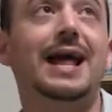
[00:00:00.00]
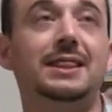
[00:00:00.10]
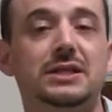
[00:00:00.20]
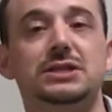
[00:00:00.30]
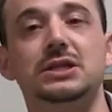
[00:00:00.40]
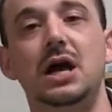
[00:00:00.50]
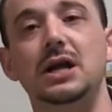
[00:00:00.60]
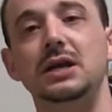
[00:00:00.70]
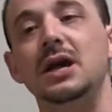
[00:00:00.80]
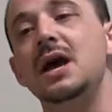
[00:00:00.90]
and the
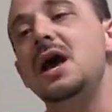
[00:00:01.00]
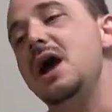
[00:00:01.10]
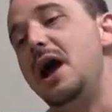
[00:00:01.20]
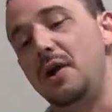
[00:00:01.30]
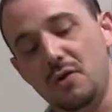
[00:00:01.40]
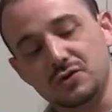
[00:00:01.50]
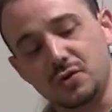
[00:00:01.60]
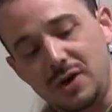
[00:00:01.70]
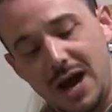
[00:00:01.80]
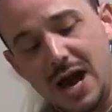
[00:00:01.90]
sun and also
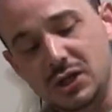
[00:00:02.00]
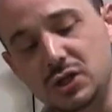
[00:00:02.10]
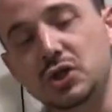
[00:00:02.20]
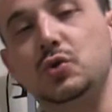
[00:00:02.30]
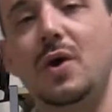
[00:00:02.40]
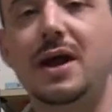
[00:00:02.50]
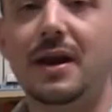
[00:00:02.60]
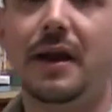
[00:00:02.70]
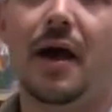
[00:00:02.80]
catch the sweat and